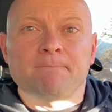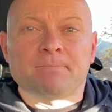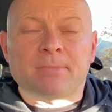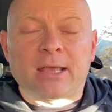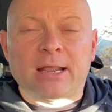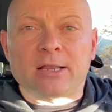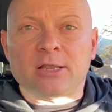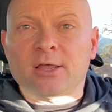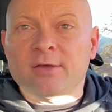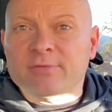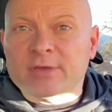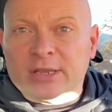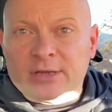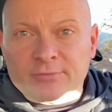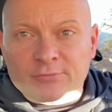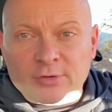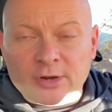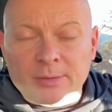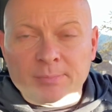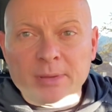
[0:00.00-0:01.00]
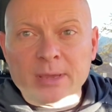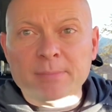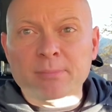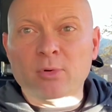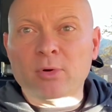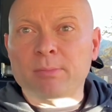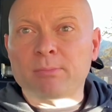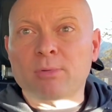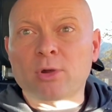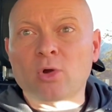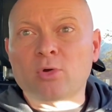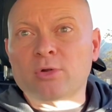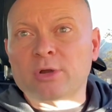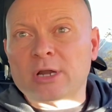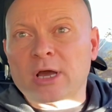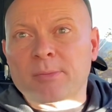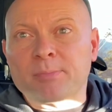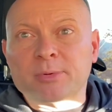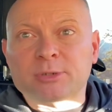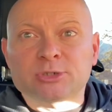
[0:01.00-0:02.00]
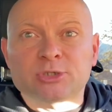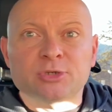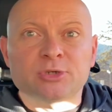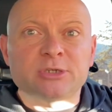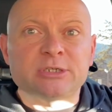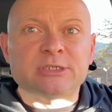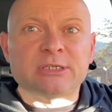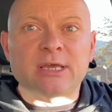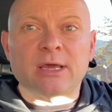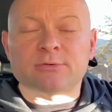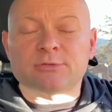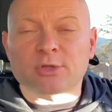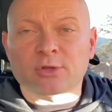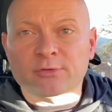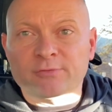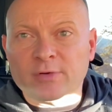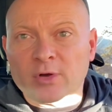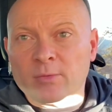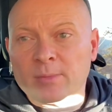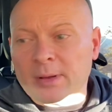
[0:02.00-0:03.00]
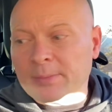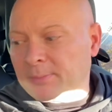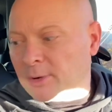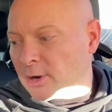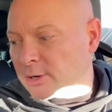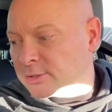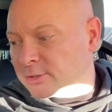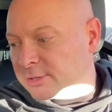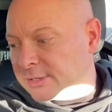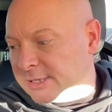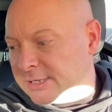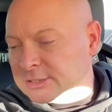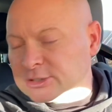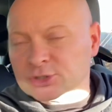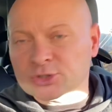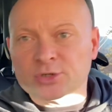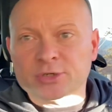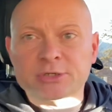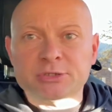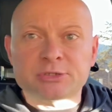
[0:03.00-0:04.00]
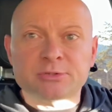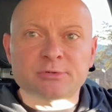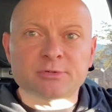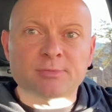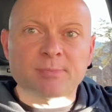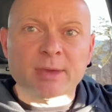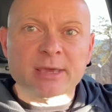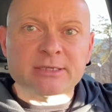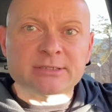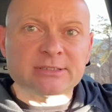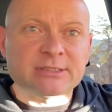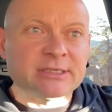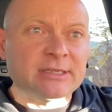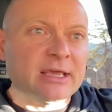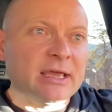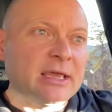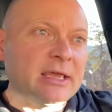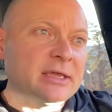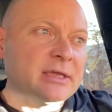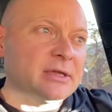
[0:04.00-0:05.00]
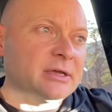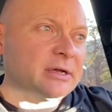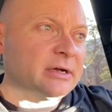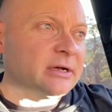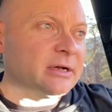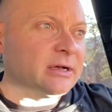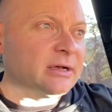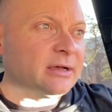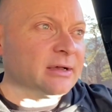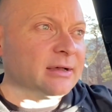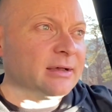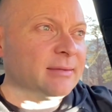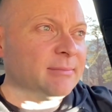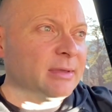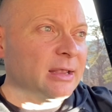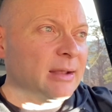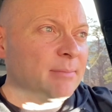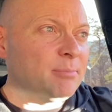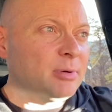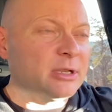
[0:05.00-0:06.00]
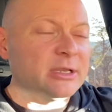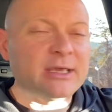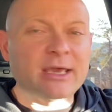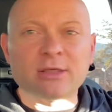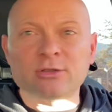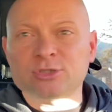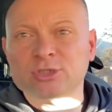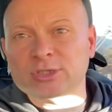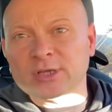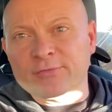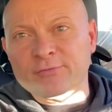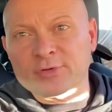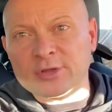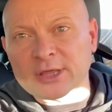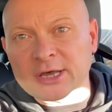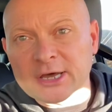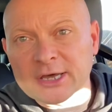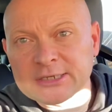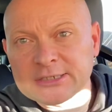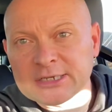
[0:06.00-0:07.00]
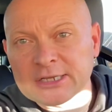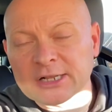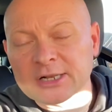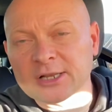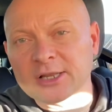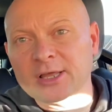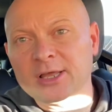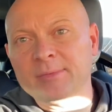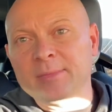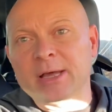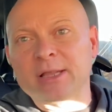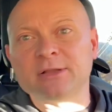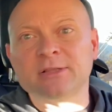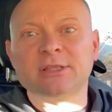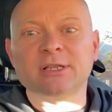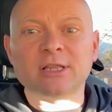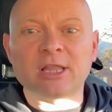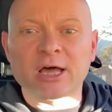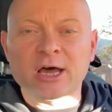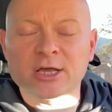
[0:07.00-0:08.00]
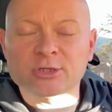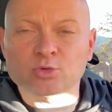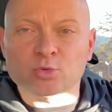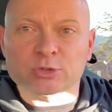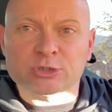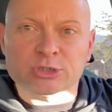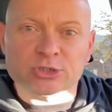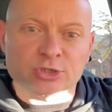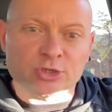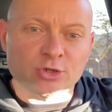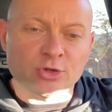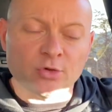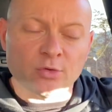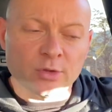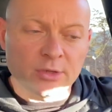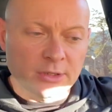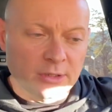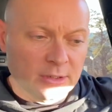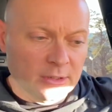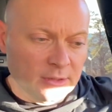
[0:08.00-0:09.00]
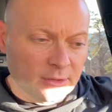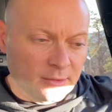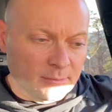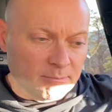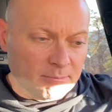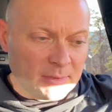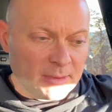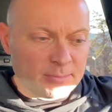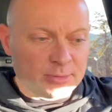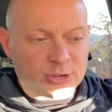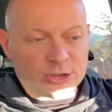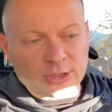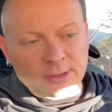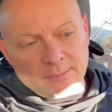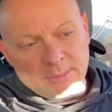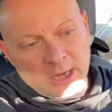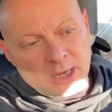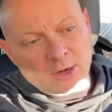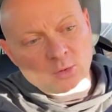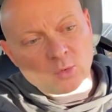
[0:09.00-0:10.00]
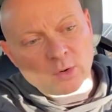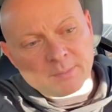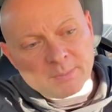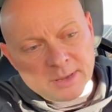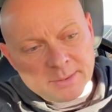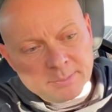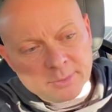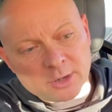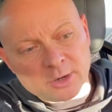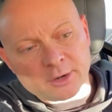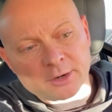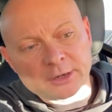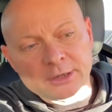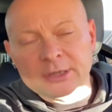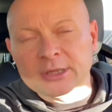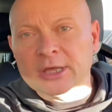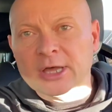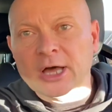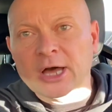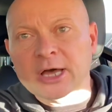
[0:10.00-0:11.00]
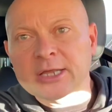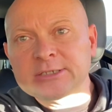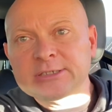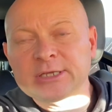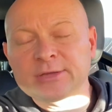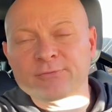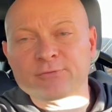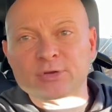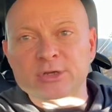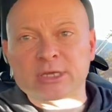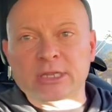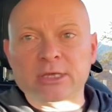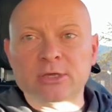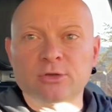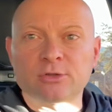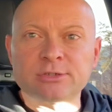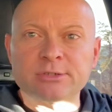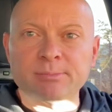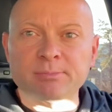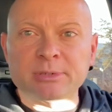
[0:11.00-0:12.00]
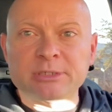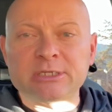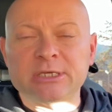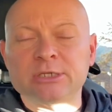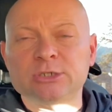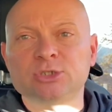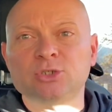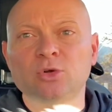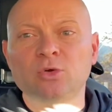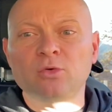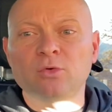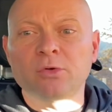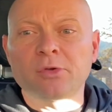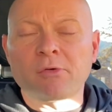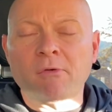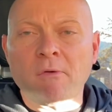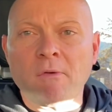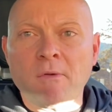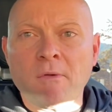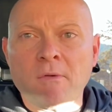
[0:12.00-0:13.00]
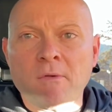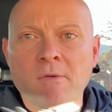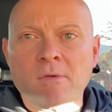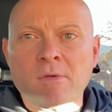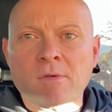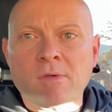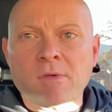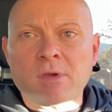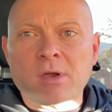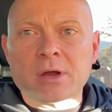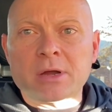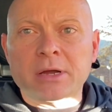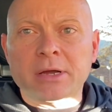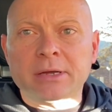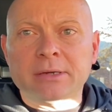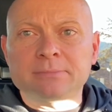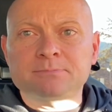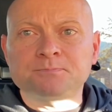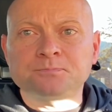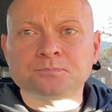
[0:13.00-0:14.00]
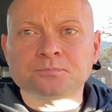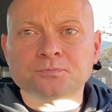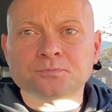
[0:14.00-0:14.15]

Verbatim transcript: I love getting in front of people and brokering opportunity. I was on the phone with my partner in the insurance space today. Uh, I mean, I'm putting together stuff for the hunting club out at the lodge, which is a new membership model where people are hunting for deals and potential. Um,